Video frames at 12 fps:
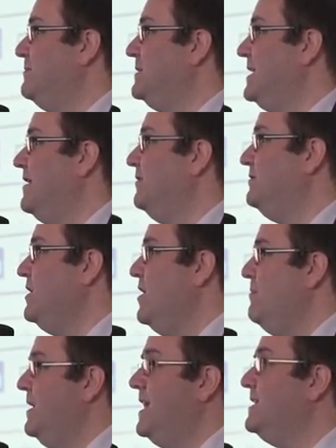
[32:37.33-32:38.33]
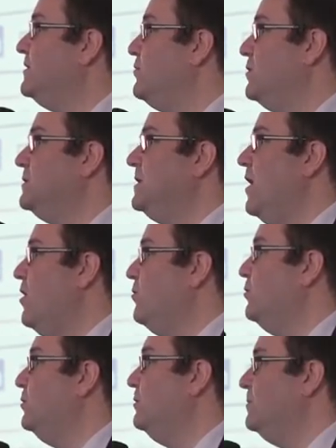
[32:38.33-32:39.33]
themselves, but it is across the
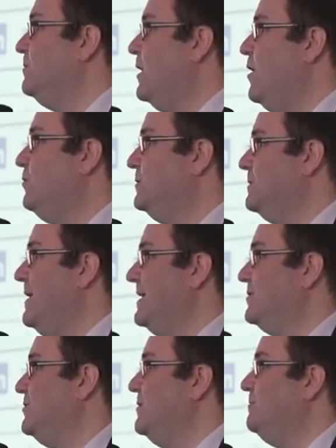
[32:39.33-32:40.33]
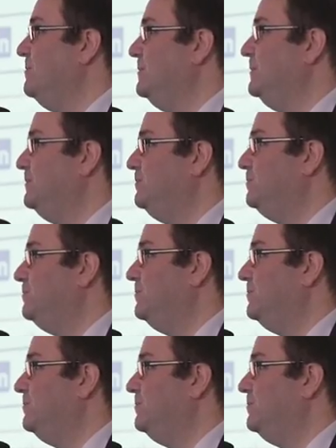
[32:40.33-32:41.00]
whole spectrum. Okay,